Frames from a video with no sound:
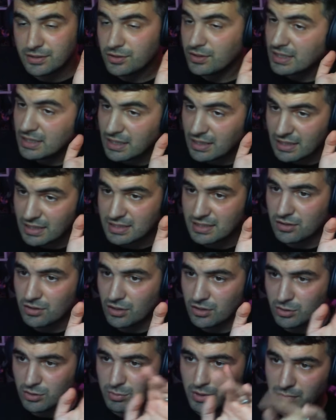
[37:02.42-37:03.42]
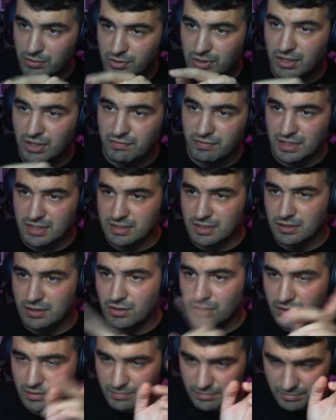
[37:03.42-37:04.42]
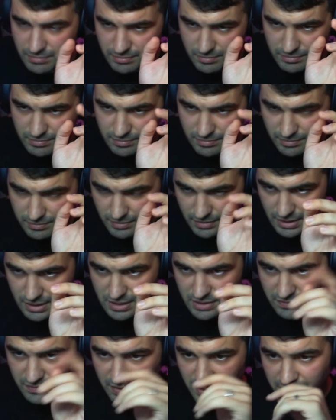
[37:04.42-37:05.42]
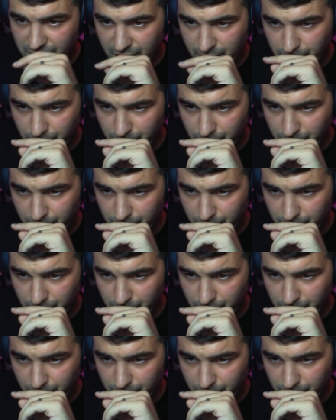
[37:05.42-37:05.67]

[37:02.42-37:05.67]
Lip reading: you need Arrested Dawn to be able to give Arrested Dawn. It's a very fair